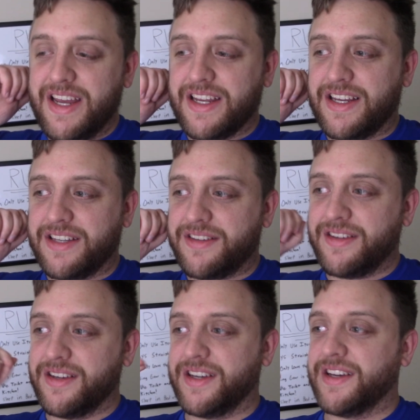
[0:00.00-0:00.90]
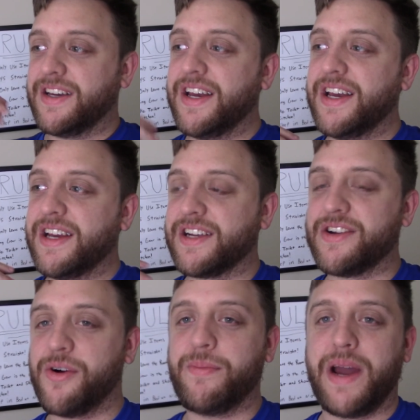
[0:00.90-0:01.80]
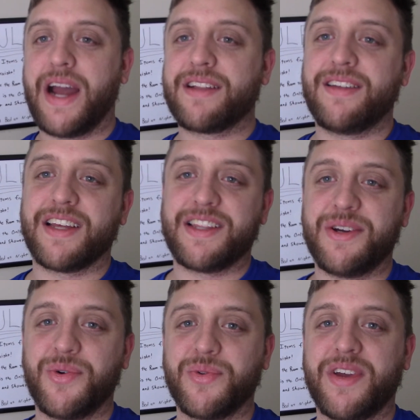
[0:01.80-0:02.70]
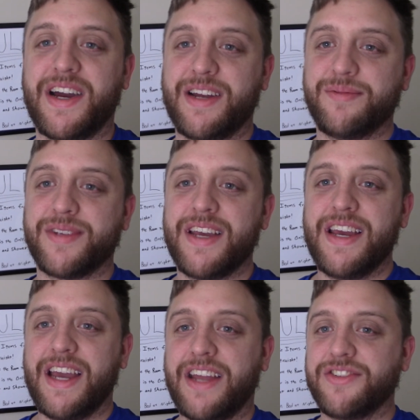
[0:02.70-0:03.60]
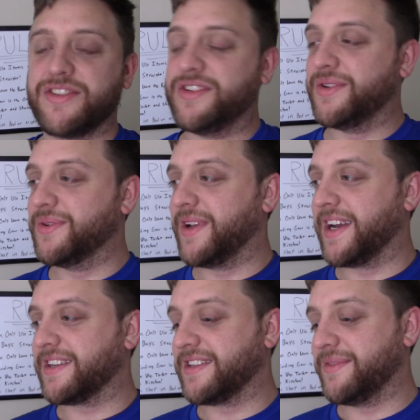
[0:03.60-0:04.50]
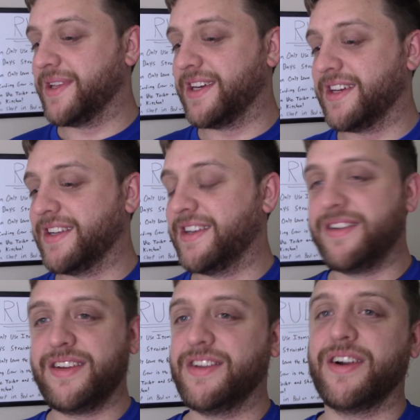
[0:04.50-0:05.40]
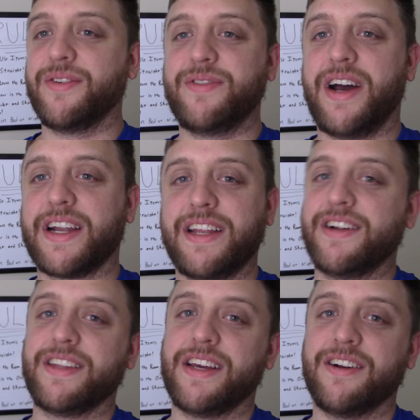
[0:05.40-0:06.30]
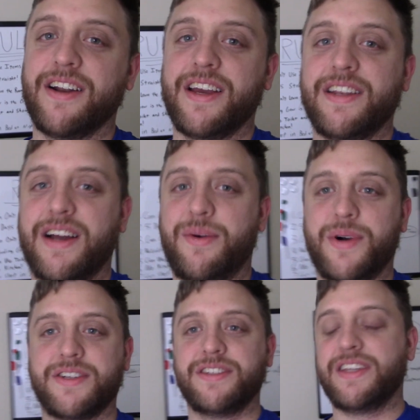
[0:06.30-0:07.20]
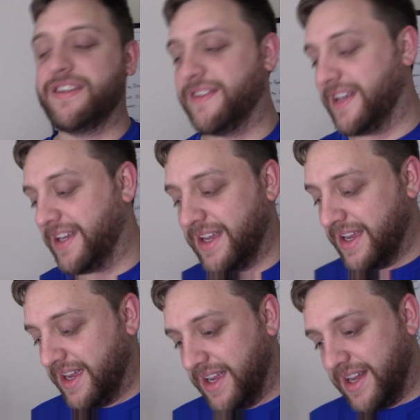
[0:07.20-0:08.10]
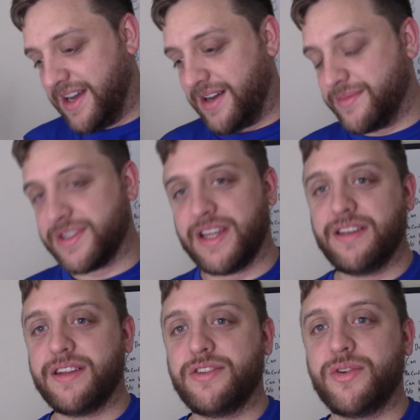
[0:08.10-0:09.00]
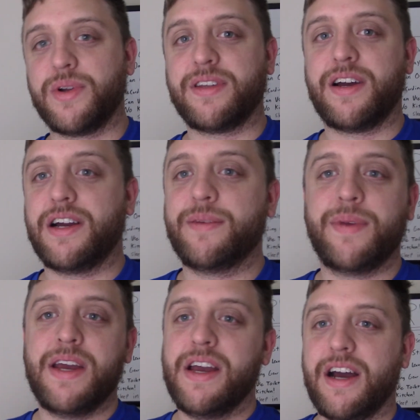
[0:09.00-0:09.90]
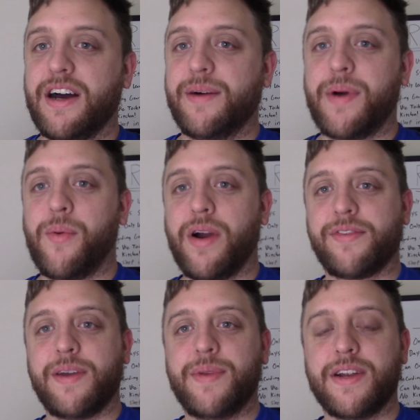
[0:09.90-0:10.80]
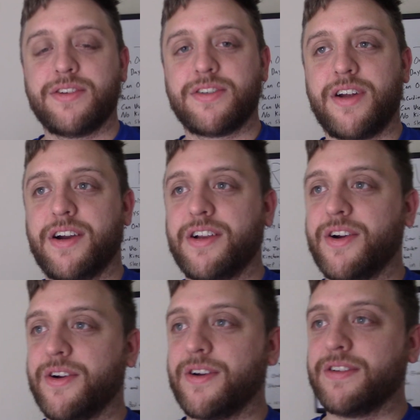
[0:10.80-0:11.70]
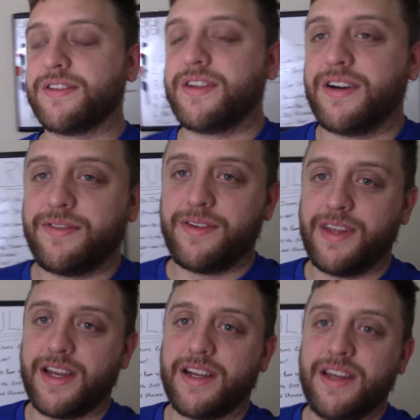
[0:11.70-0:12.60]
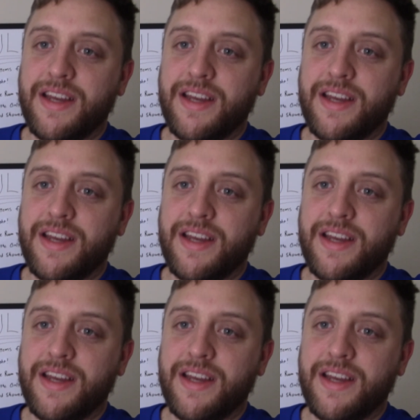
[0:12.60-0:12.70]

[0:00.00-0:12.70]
get to go back to like the old times and just do like some of the, not getting on the internet, not watching TV, just getting to enjoy time. My wife came in here just talking to her and stuff and like